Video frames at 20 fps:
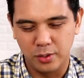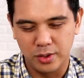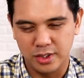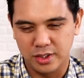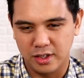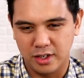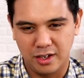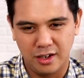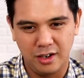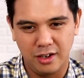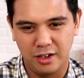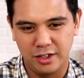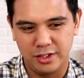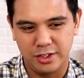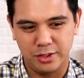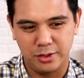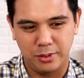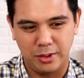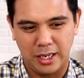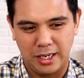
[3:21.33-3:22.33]
one's gonna
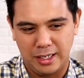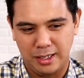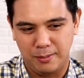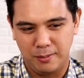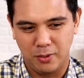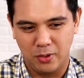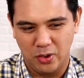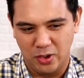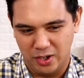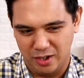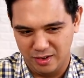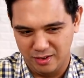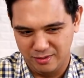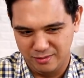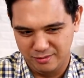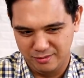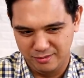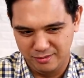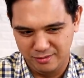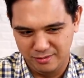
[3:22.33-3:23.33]
hurt you anymore.
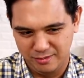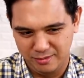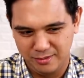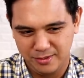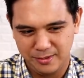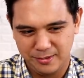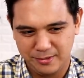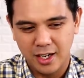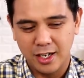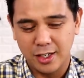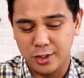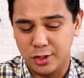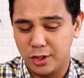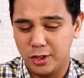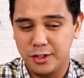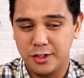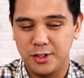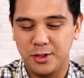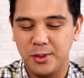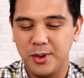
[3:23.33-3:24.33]
'Cause
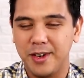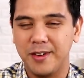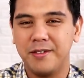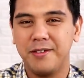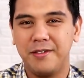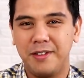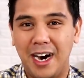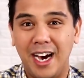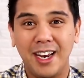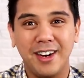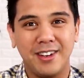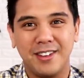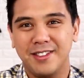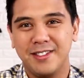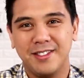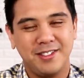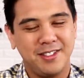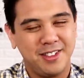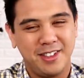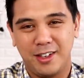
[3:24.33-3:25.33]
you're doing fine.
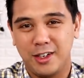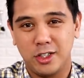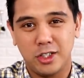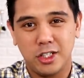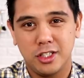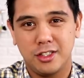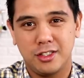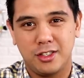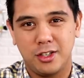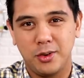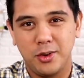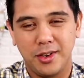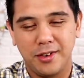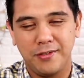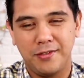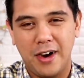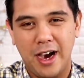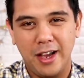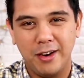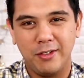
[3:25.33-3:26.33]
You're just doing
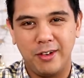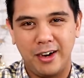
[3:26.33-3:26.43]
fine